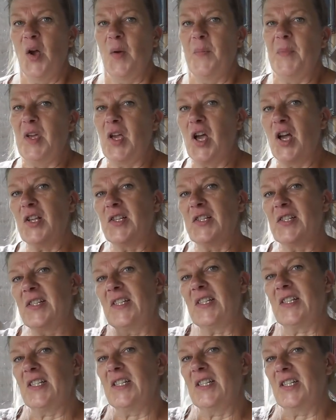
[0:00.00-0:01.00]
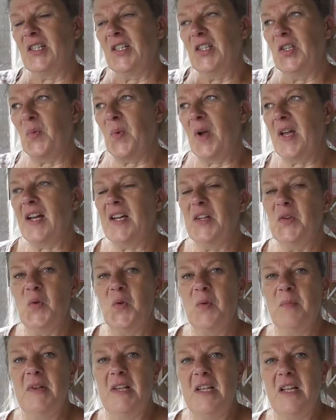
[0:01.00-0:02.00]
because the way I
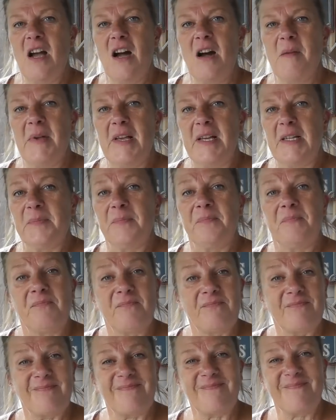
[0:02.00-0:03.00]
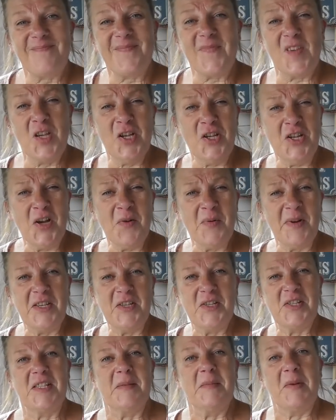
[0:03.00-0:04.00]
normally come in, you know where you
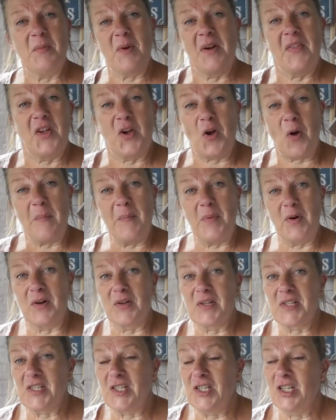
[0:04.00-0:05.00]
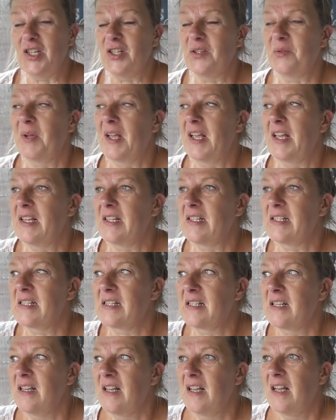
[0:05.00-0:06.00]
see me, where the compost loo
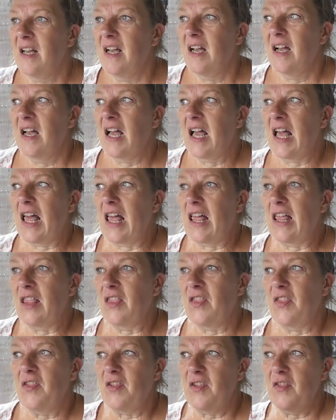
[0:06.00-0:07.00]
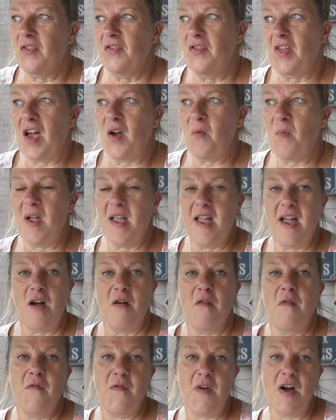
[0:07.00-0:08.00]
is, that way
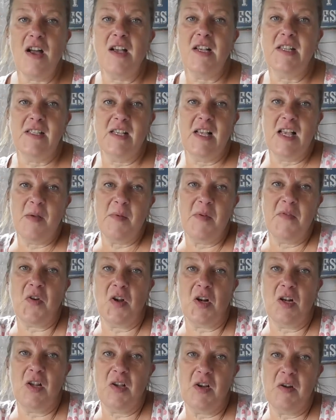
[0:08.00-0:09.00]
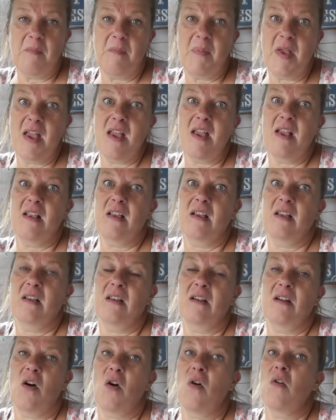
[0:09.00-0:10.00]
out, firstly we've got a load of big
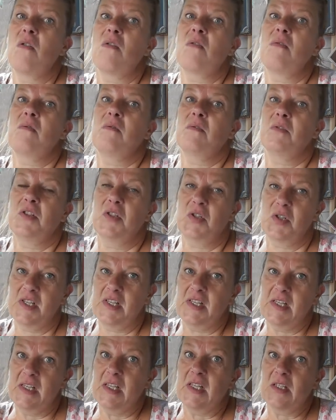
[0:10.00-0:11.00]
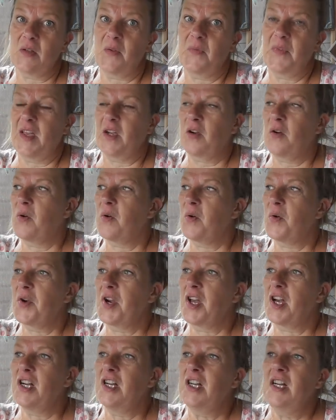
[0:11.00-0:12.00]
old trees on that
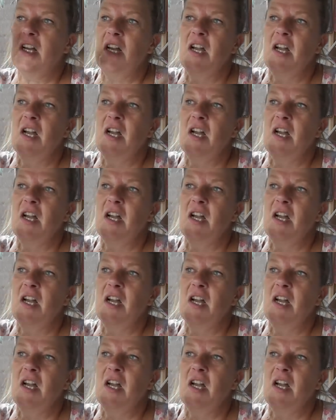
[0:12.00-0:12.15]
corner,